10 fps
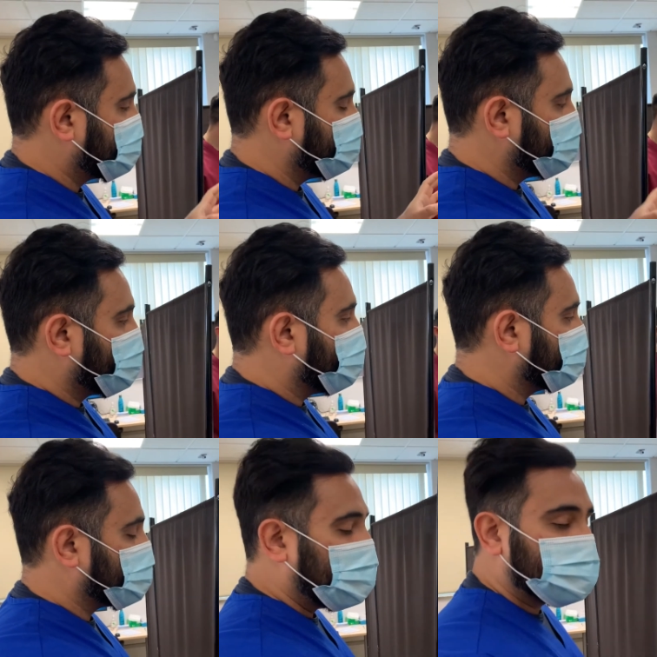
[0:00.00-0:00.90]
give you all the
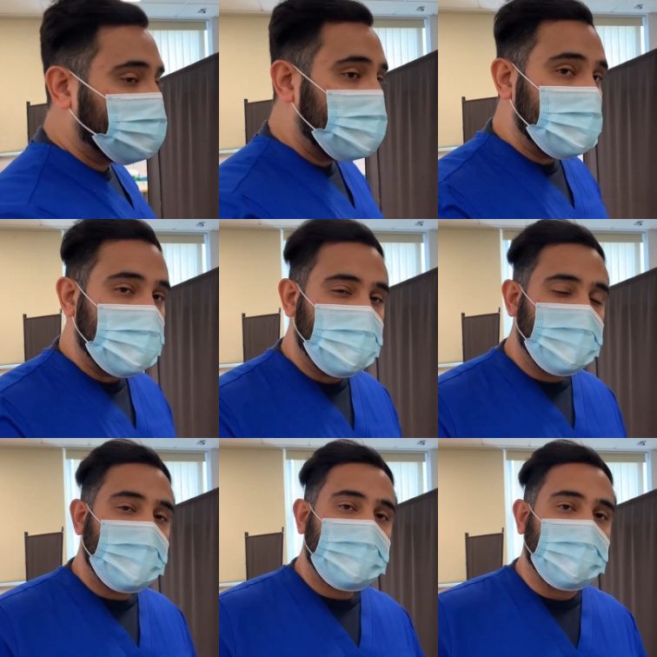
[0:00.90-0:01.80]
paraphernalia
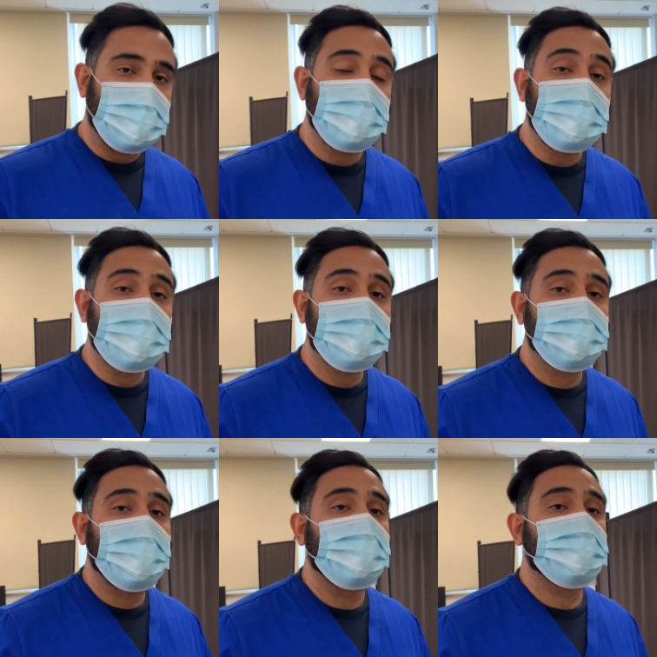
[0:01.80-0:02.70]
that you need to
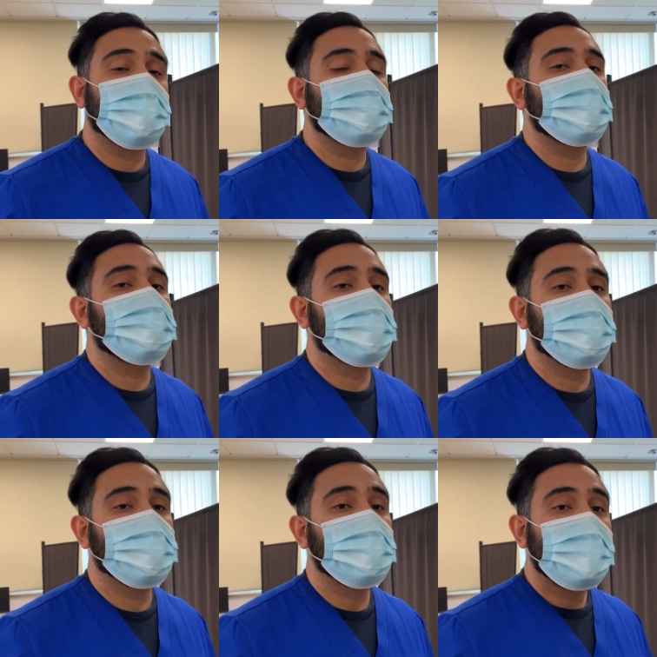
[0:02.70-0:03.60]
make sure that
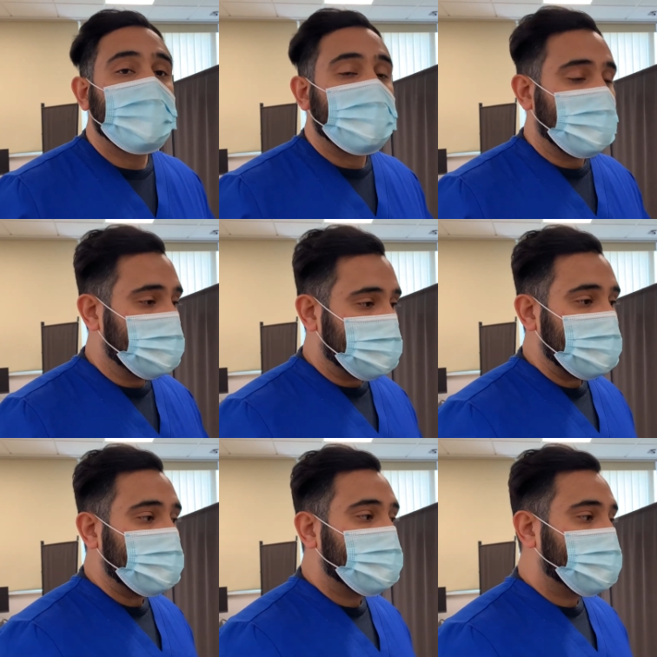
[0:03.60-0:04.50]
you'll
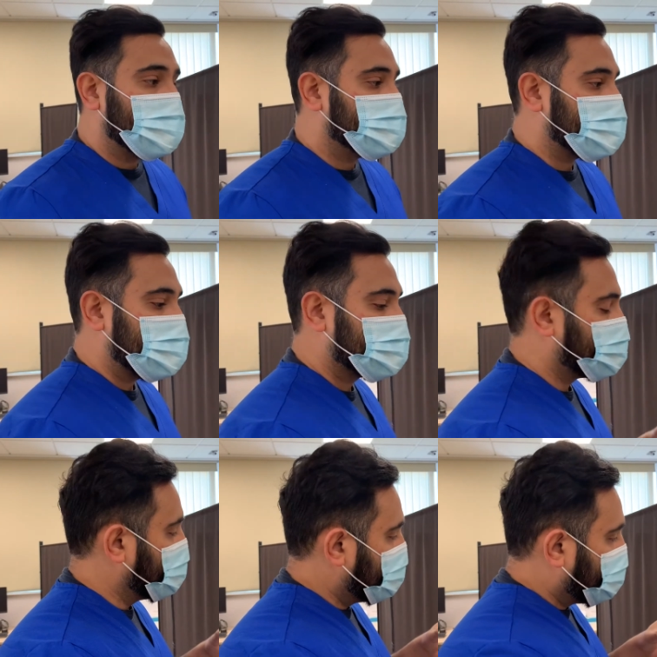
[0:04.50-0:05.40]
understand the process
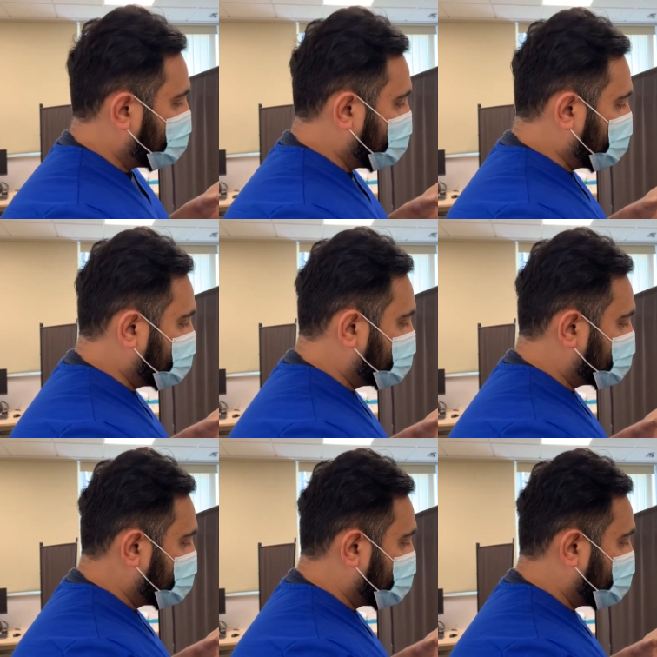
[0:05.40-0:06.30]
and
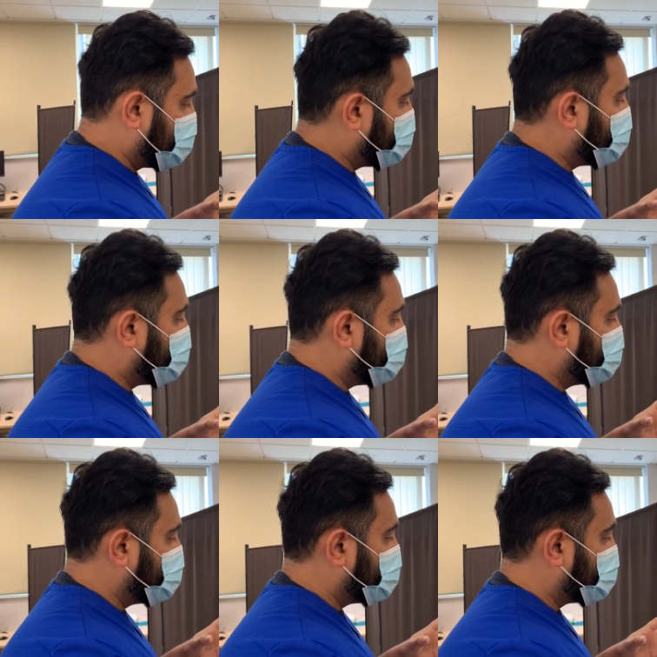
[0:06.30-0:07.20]
are
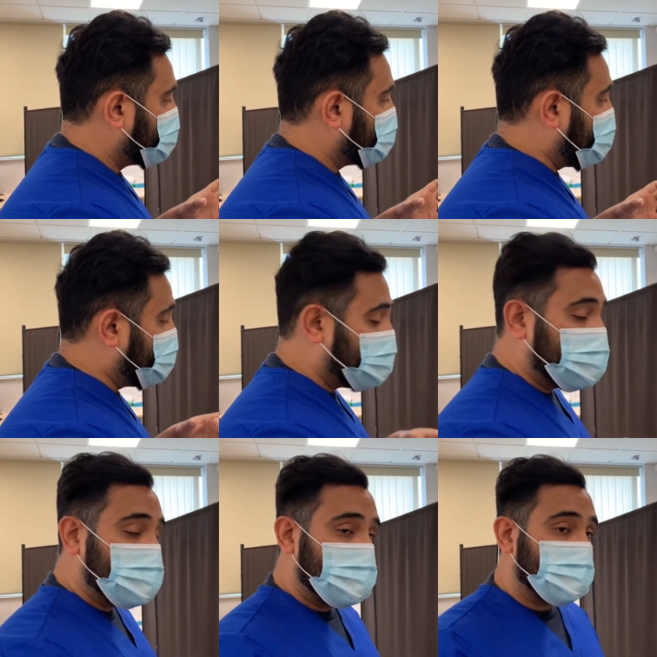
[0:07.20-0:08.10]
happy
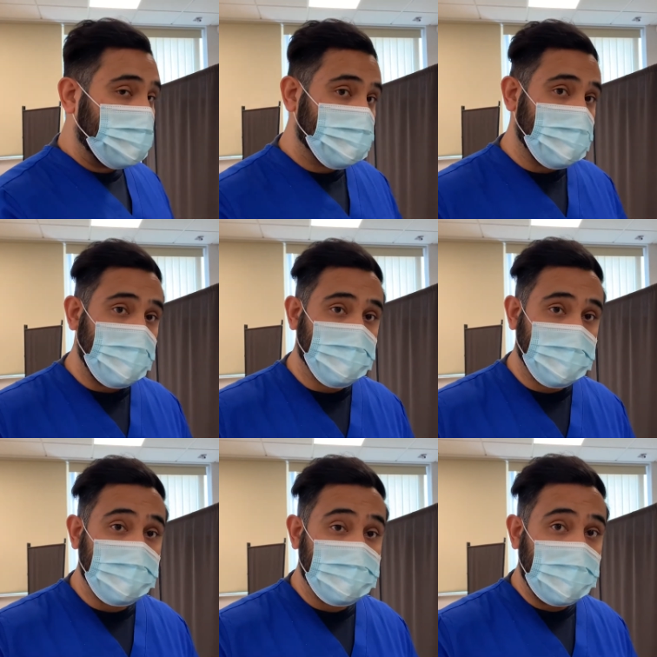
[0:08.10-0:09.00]
with the vaccination
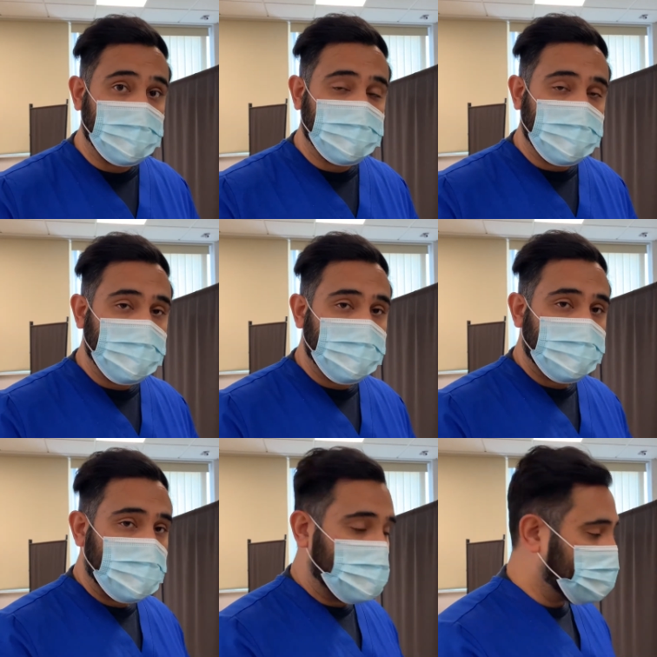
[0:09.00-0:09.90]
itself.
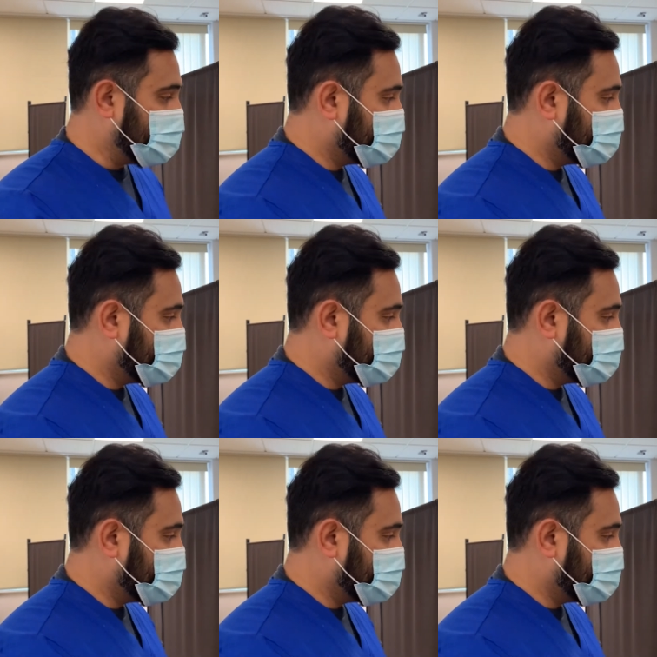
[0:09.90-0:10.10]
Okay.